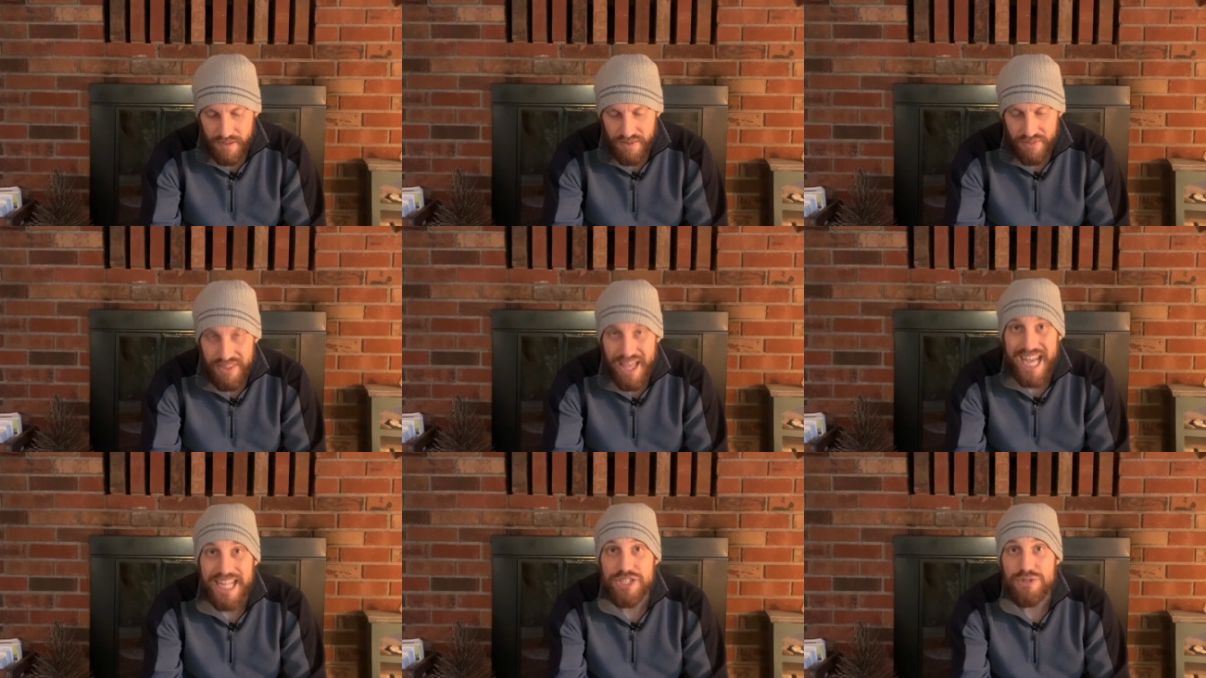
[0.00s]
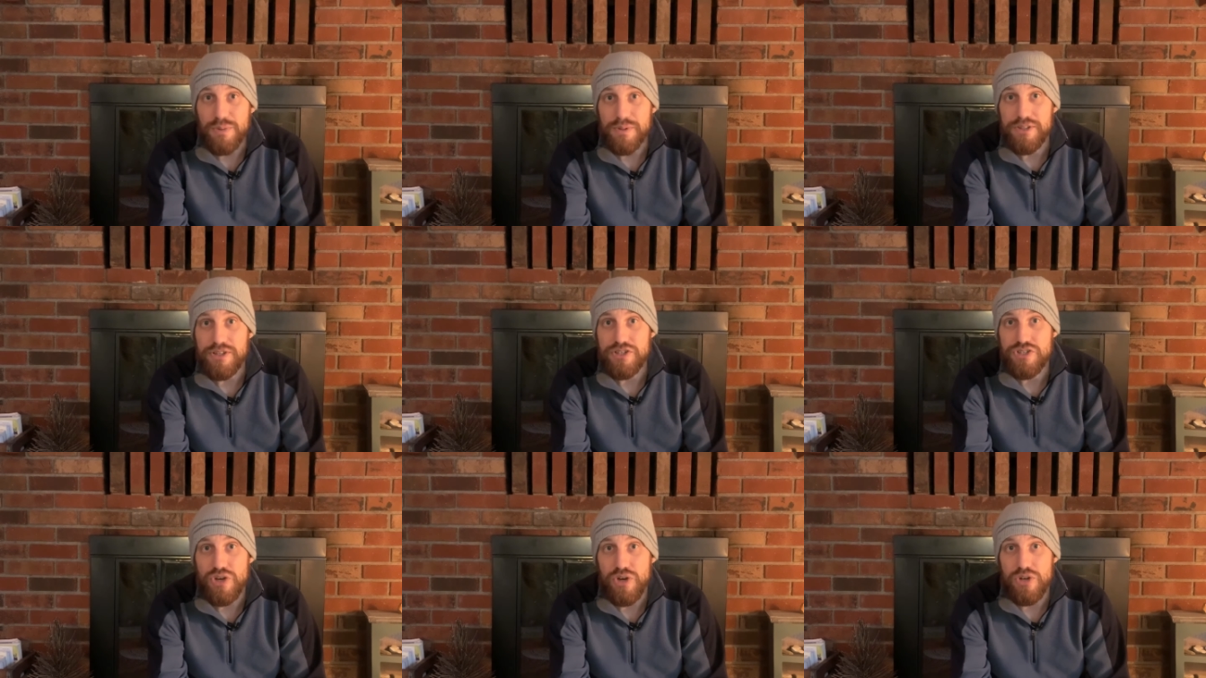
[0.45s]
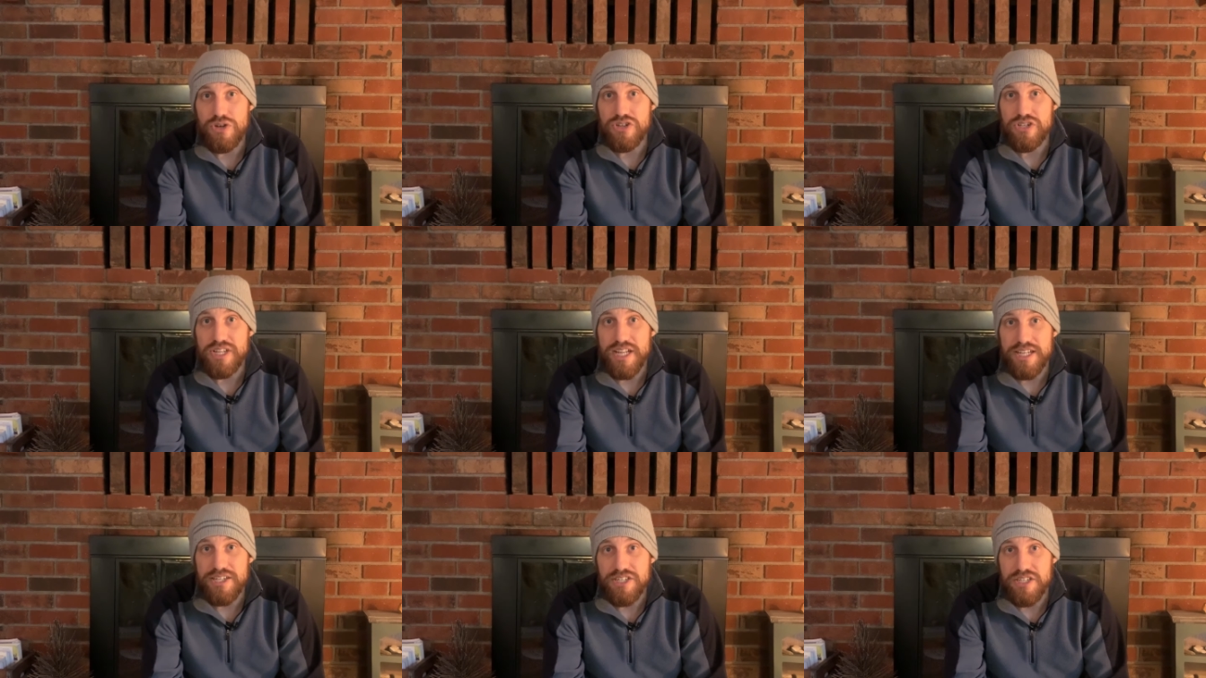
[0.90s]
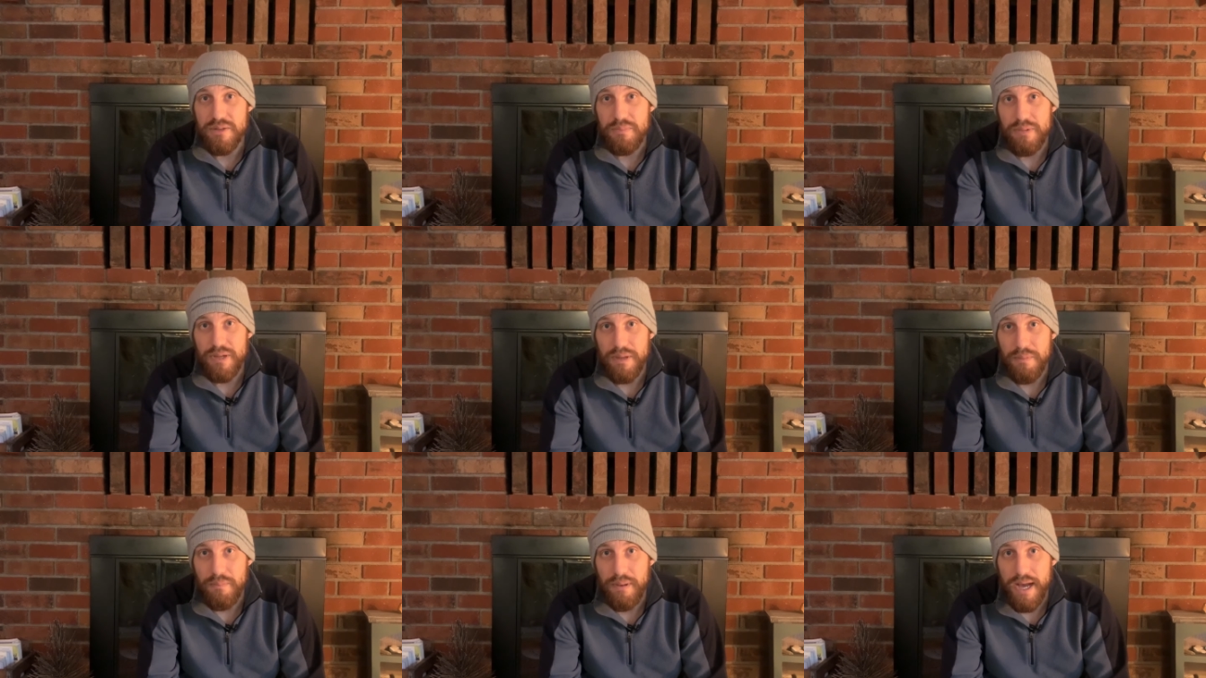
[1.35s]
That's what the church needs to
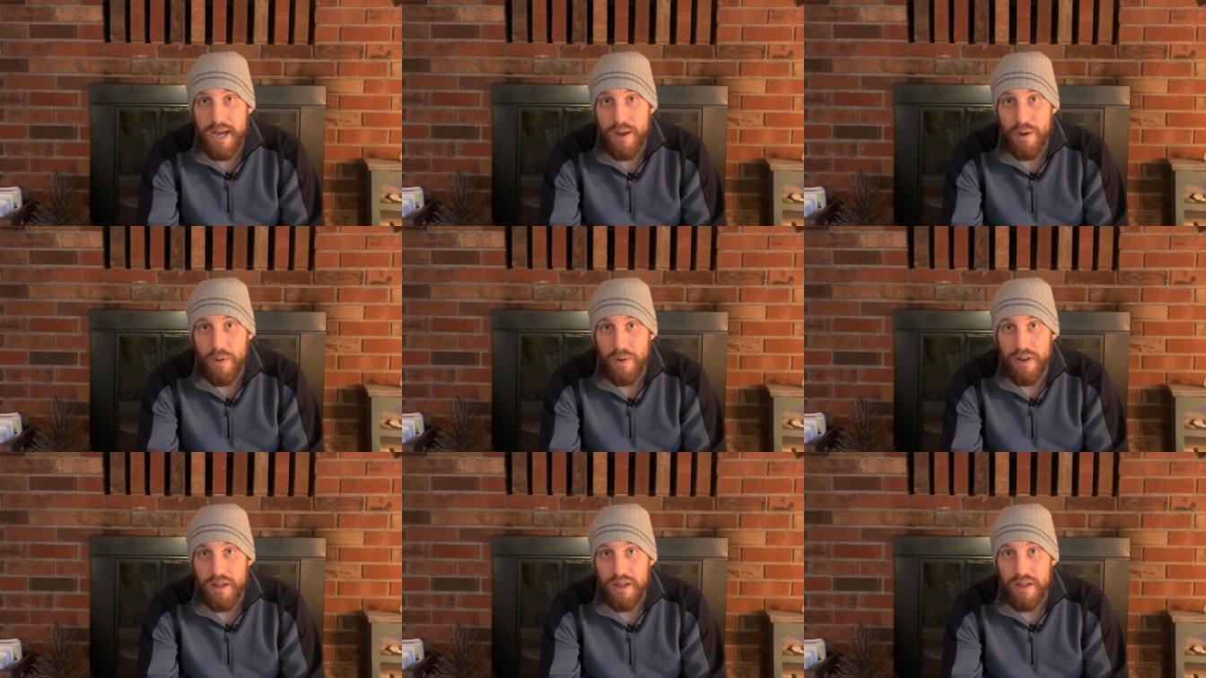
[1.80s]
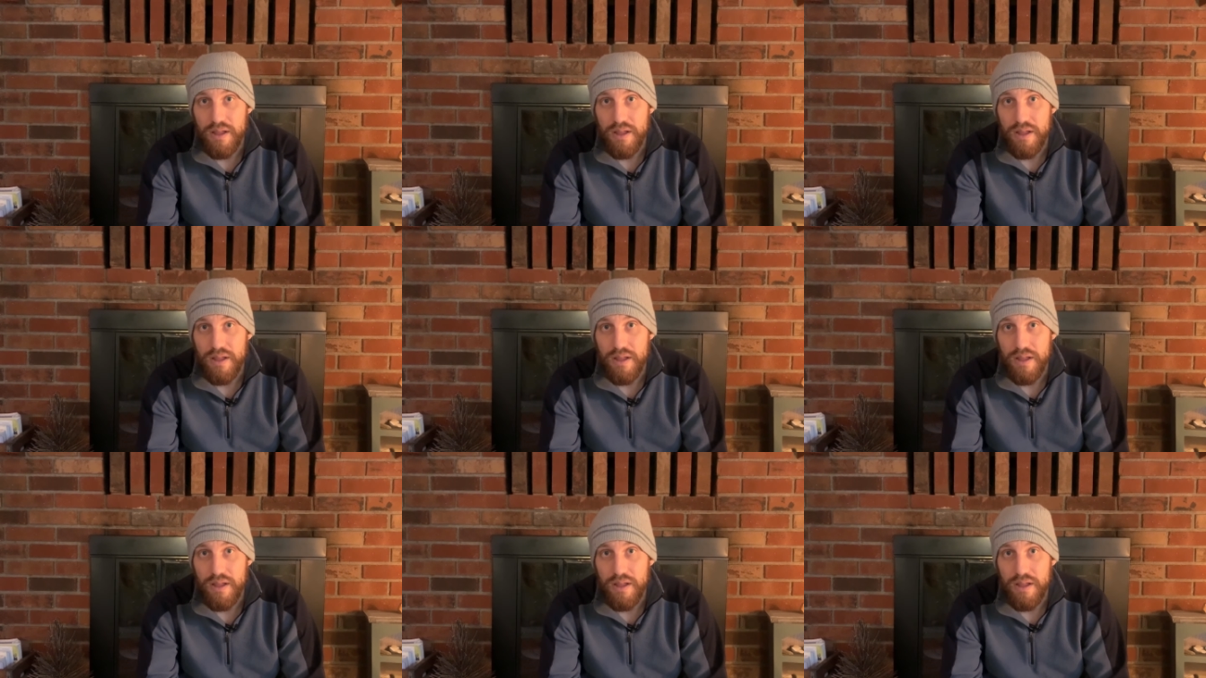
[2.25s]
be about.